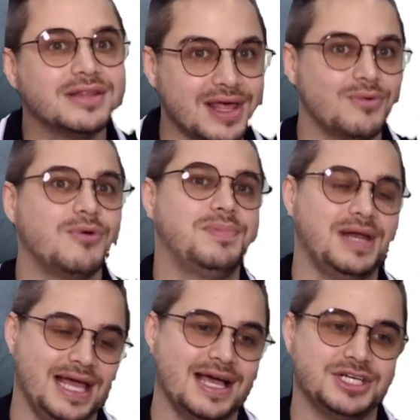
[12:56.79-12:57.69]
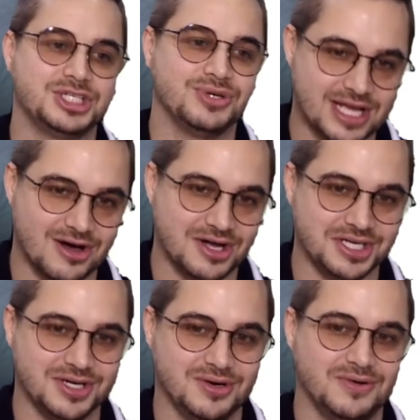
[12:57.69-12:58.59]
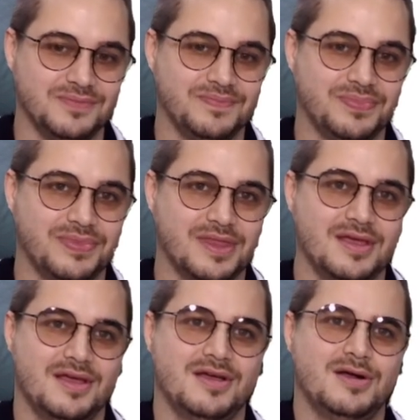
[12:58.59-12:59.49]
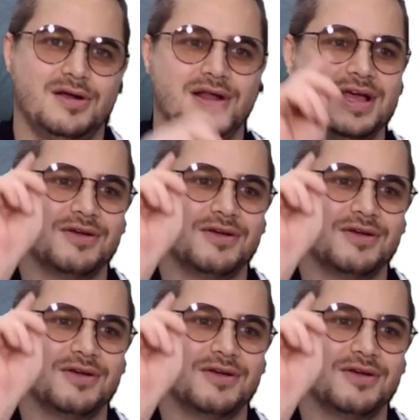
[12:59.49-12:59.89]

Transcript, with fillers: they will play a trick on you, like